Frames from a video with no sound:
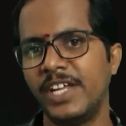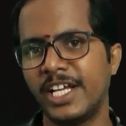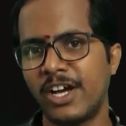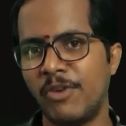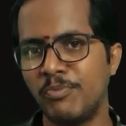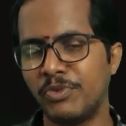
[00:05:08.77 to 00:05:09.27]

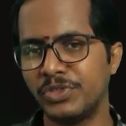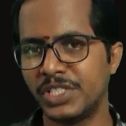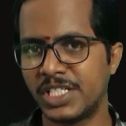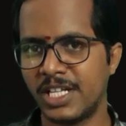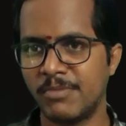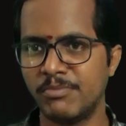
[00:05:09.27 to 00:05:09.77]
composite
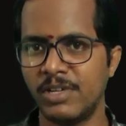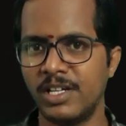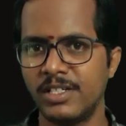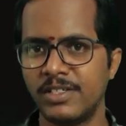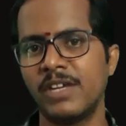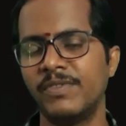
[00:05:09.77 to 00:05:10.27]
number
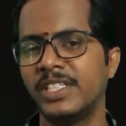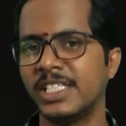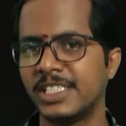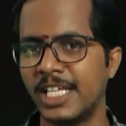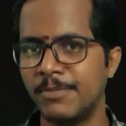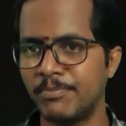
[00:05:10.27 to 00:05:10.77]
with the
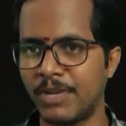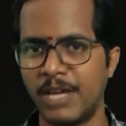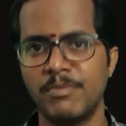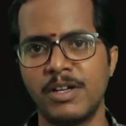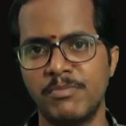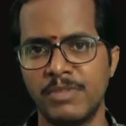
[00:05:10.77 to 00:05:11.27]
same prime
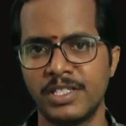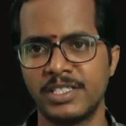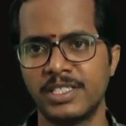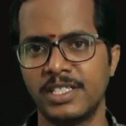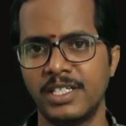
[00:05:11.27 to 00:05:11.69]
numbers.